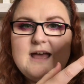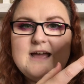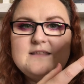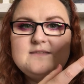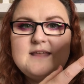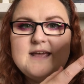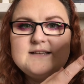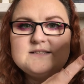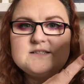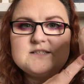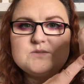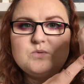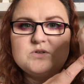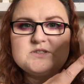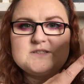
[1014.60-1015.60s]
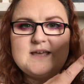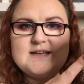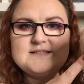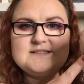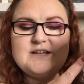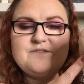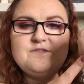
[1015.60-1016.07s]
And there's the swatch there.
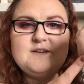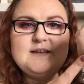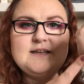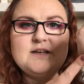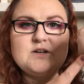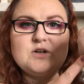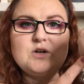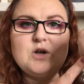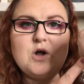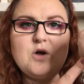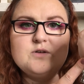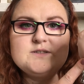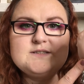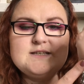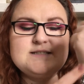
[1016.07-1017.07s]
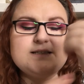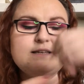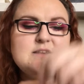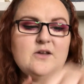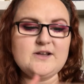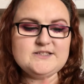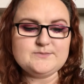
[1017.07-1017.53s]
It's definitely a gloss. It's a
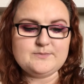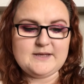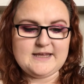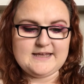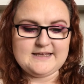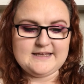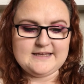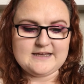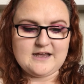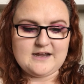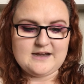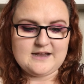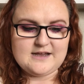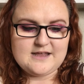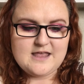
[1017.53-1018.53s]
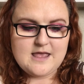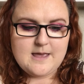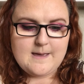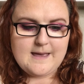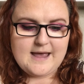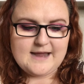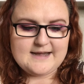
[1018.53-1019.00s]
nice pinky colour,
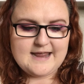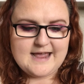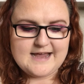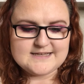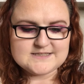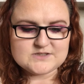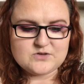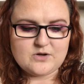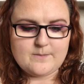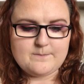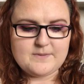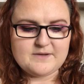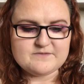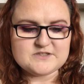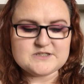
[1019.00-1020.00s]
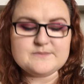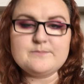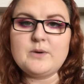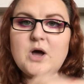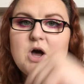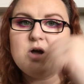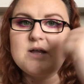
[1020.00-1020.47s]
and it has got a bit of
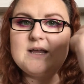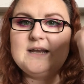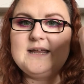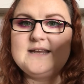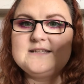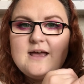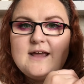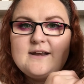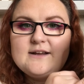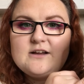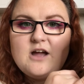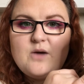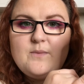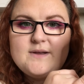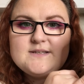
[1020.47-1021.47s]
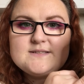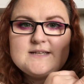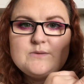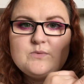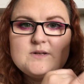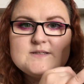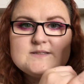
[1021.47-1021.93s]
sparkle in, and I can't wait to
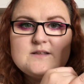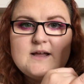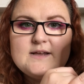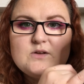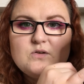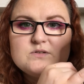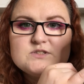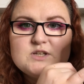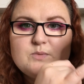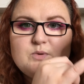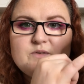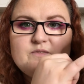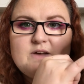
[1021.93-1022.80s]
see what it's like on top of